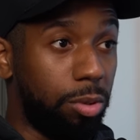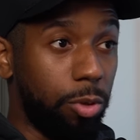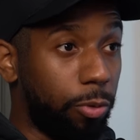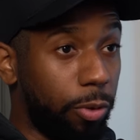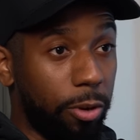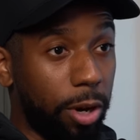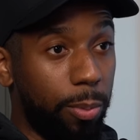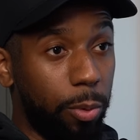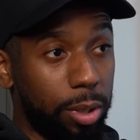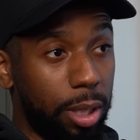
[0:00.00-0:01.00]
do Fit
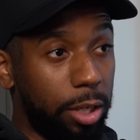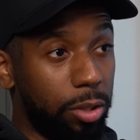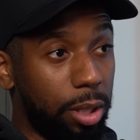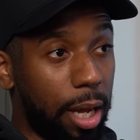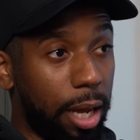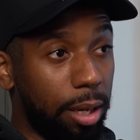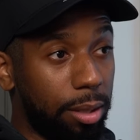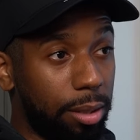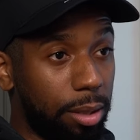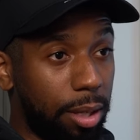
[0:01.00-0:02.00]
Credibles and literally like
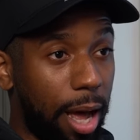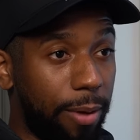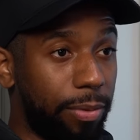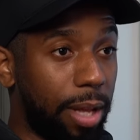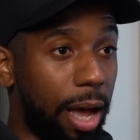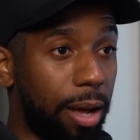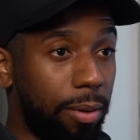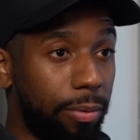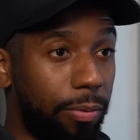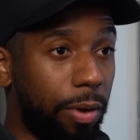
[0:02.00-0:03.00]
have that
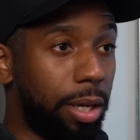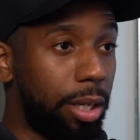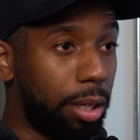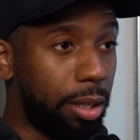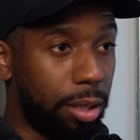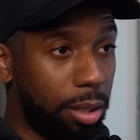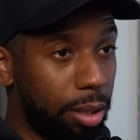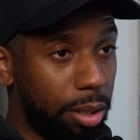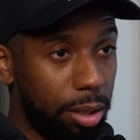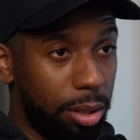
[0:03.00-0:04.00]
funding
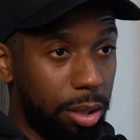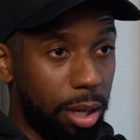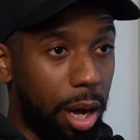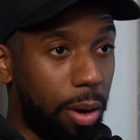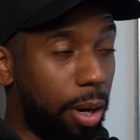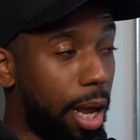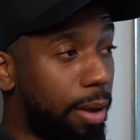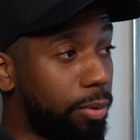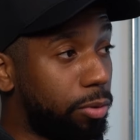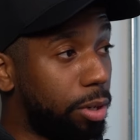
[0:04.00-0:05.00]
our
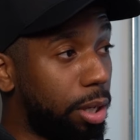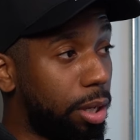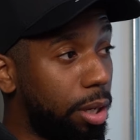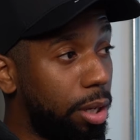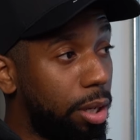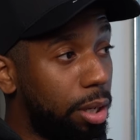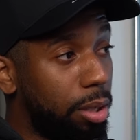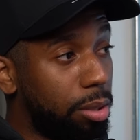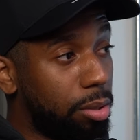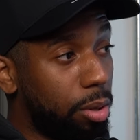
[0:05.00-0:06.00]
lives really.
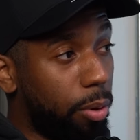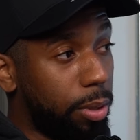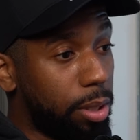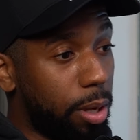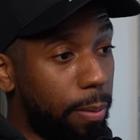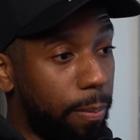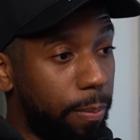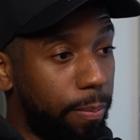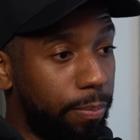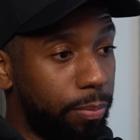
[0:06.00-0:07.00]
So it's
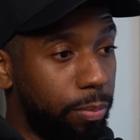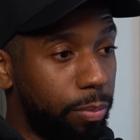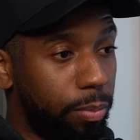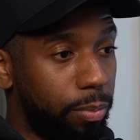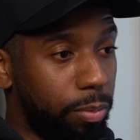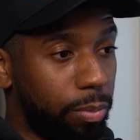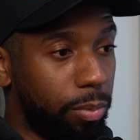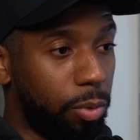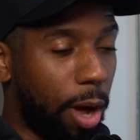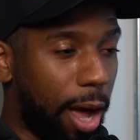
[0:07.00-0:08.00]
um
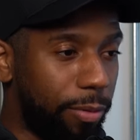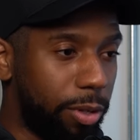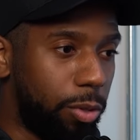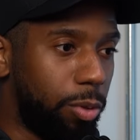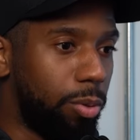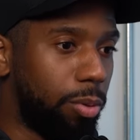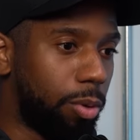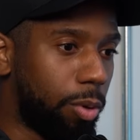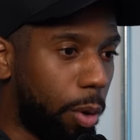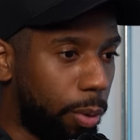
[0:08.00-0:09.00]
not having to
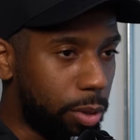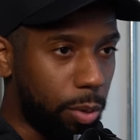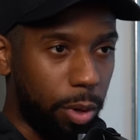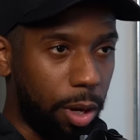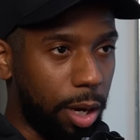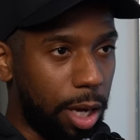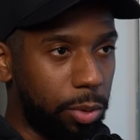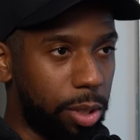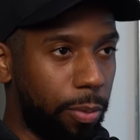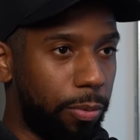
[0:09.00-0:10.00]
go into work. As
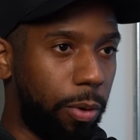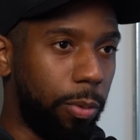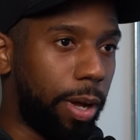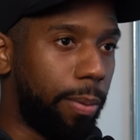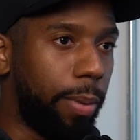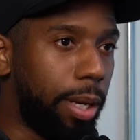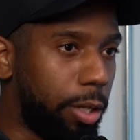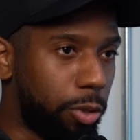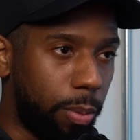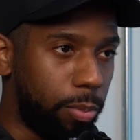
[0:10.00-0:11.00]
we said before, we've had
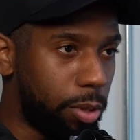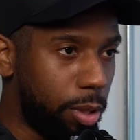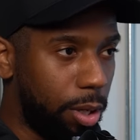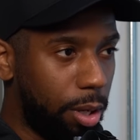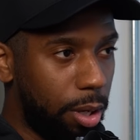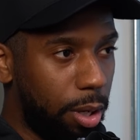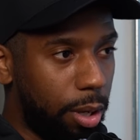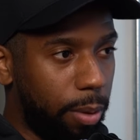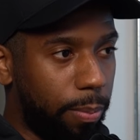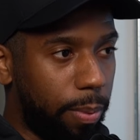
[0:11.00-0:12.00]
many jobs.
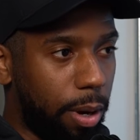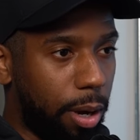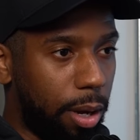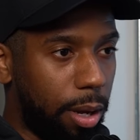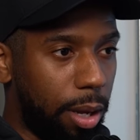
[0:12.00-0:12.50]
But